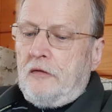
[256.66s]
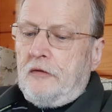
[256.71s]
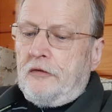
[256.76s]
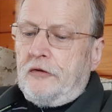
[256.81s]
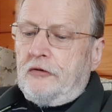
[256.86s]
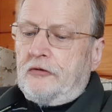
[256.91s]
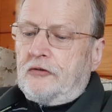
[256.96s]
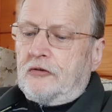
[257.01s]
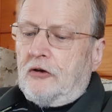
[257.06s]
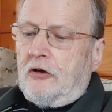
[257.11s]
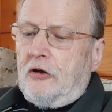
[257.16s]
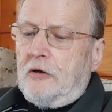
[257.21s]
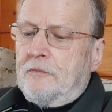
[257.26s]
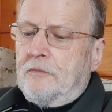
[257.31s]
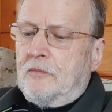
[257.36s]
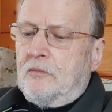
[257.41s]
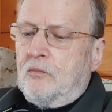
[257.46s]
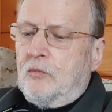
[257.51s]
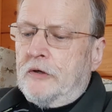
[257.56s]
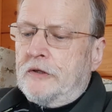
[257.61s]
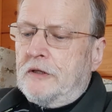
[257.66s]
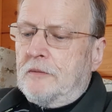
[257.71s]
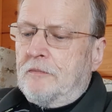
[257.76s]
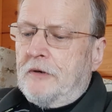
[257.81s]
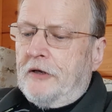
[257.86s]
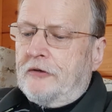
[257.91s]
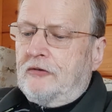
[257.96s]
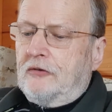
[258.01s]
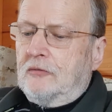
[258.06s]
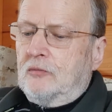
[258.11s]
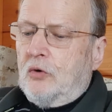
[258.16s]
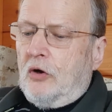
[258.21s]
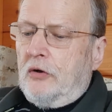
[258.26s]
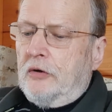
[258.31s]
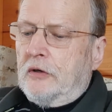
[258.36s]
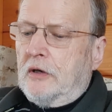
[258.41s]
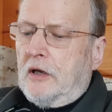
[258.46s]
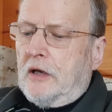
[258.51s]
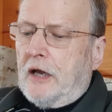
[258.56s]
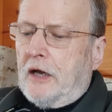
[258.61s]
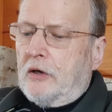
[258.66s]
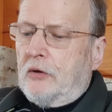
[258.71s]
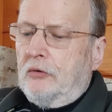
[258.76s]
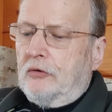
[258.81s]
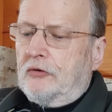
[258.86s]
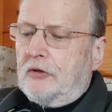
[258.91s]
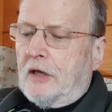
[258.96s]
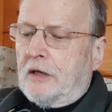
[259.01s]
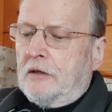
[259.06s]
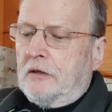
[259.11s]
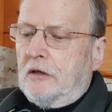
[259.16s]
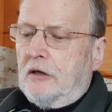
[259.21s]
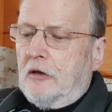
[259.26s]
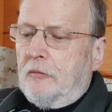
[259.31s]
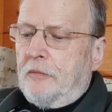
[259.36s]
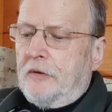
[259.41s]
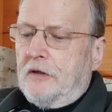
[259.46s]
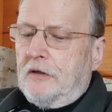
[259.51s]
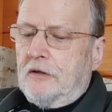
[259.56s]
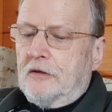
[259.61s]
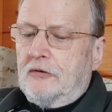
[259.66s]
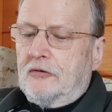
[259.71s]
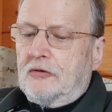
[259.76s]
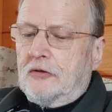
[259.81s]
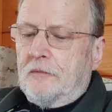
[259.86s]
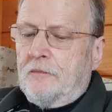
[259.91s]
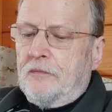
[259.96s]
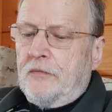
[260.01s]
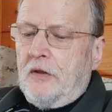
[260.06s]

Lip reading: This time, when the Blessed One, Kakusanda, appears,